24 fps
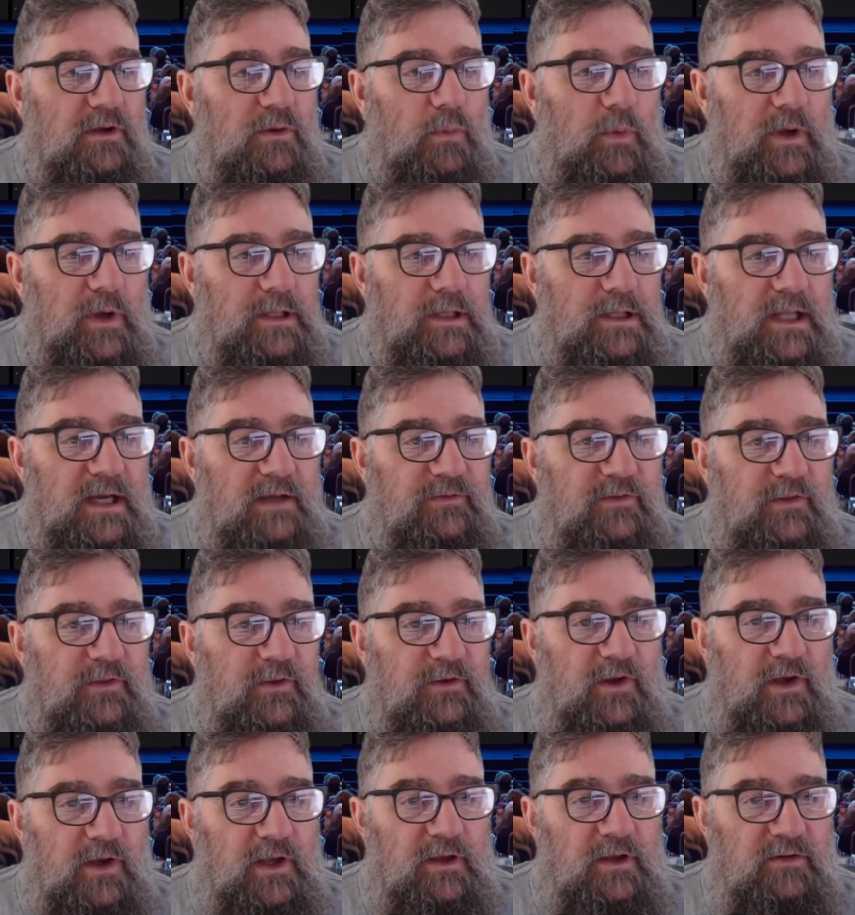We're glad that the
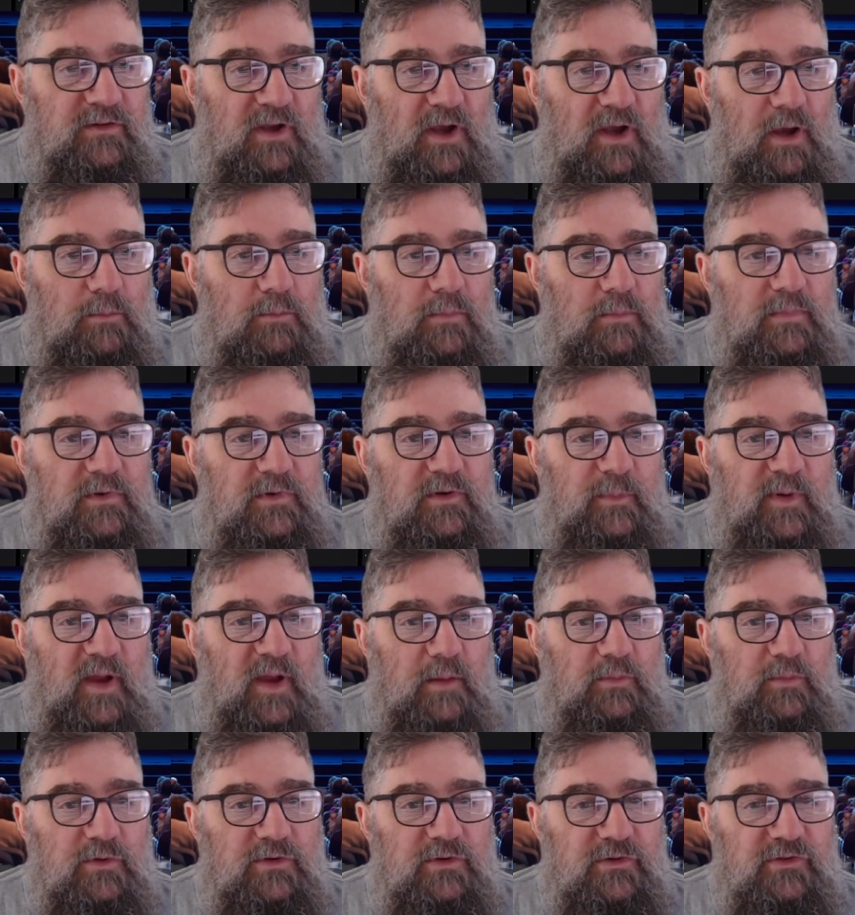day has come to be
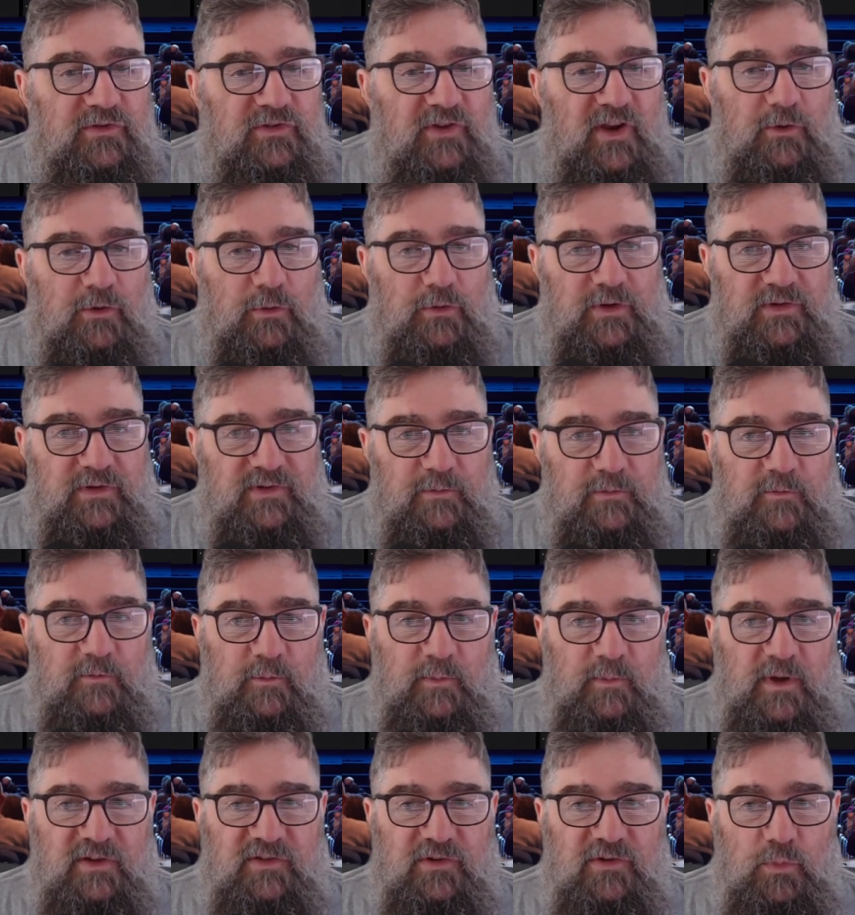able to share all this
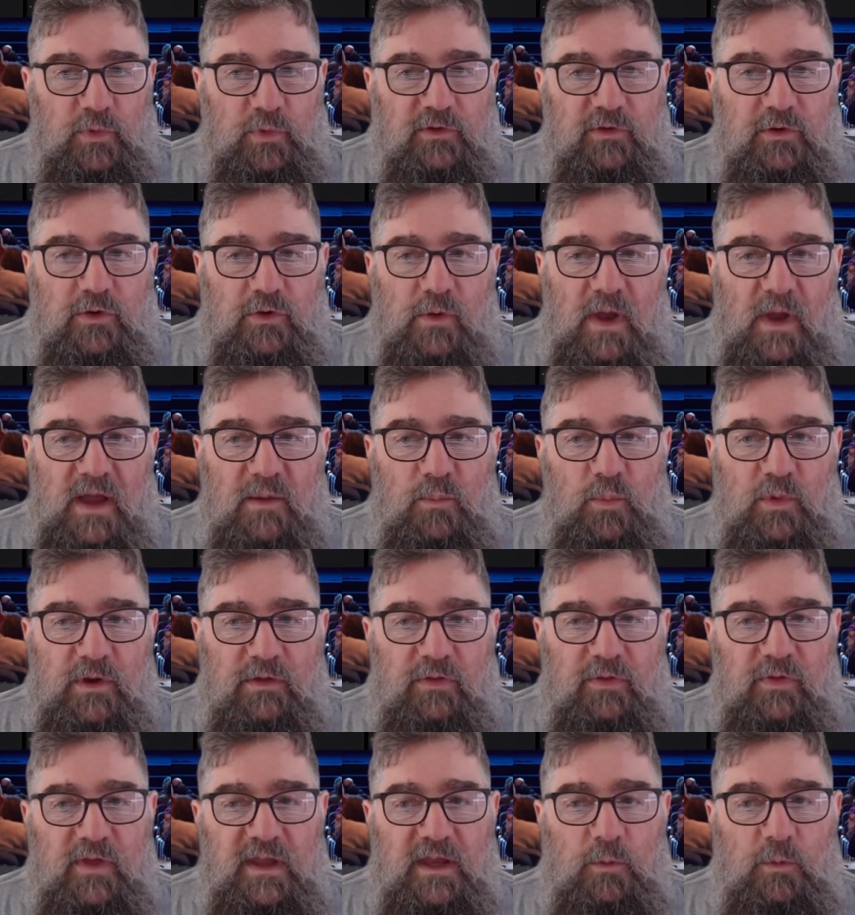information with you, and we
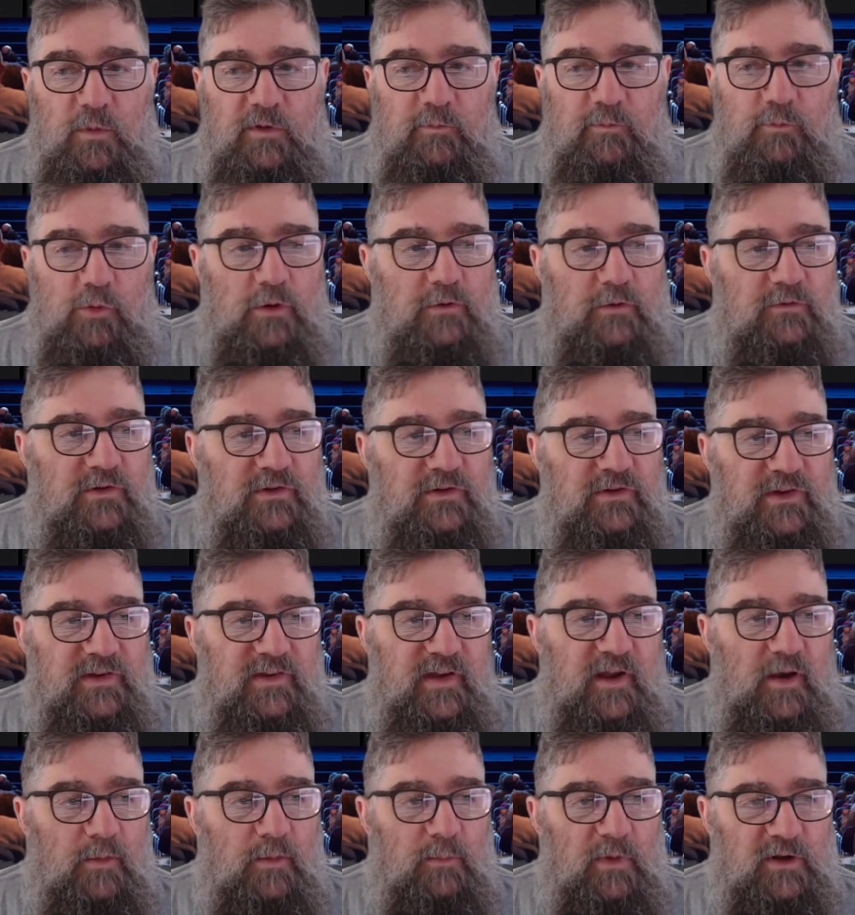think we've proven
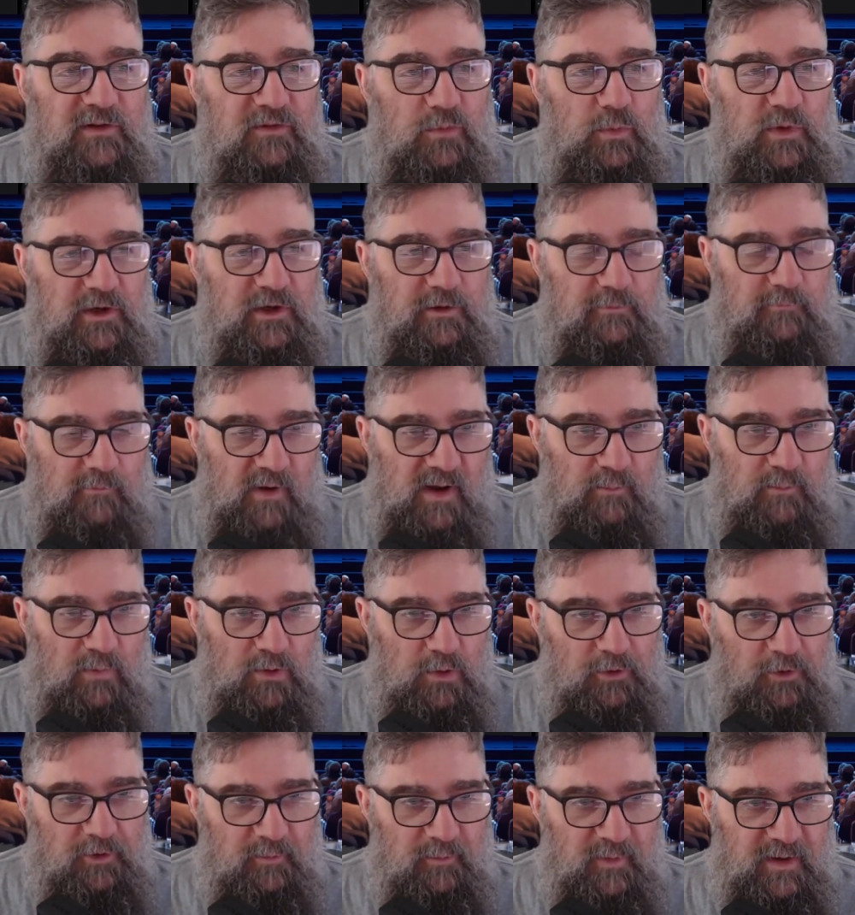just how much we can ramble
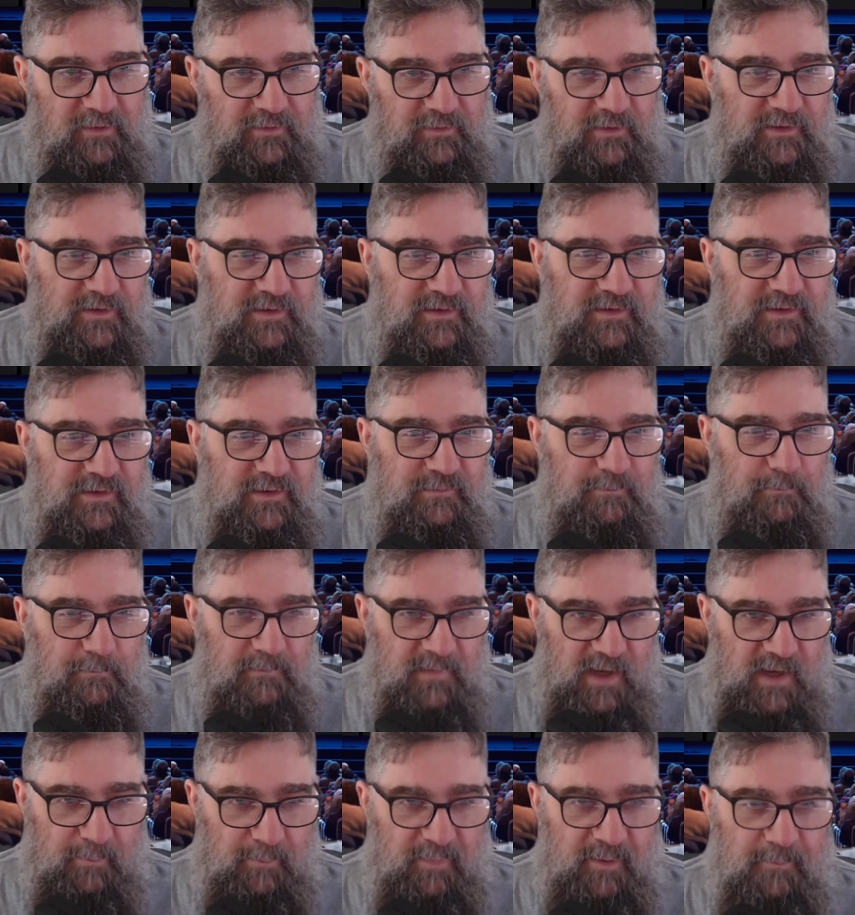on about this.
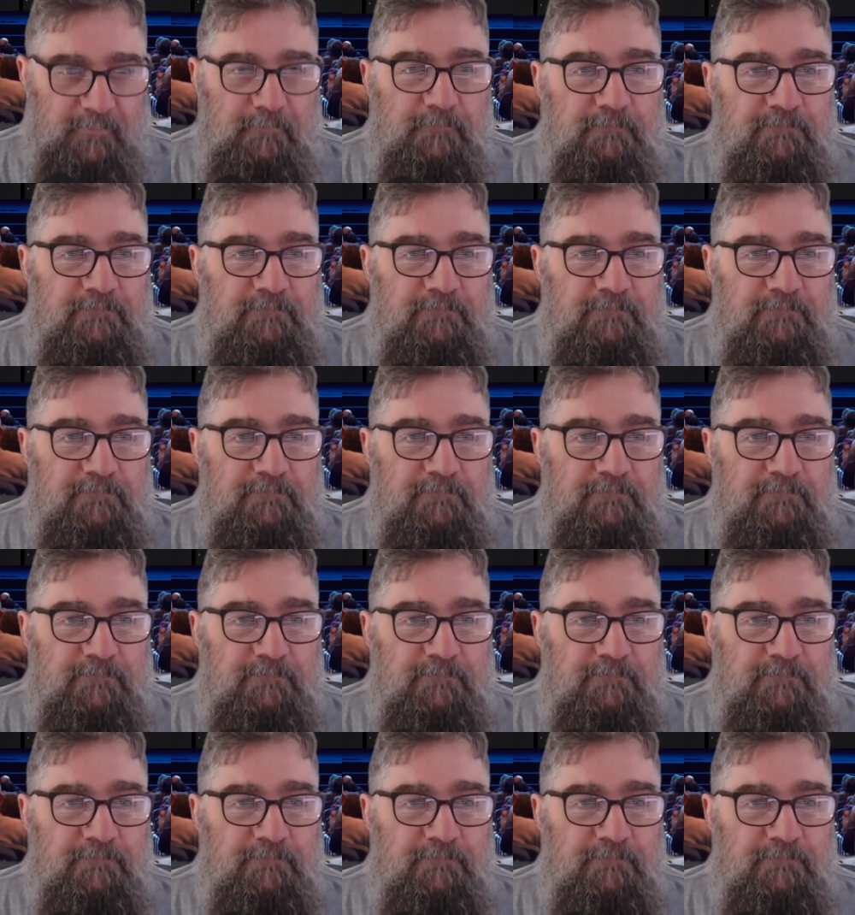Yep.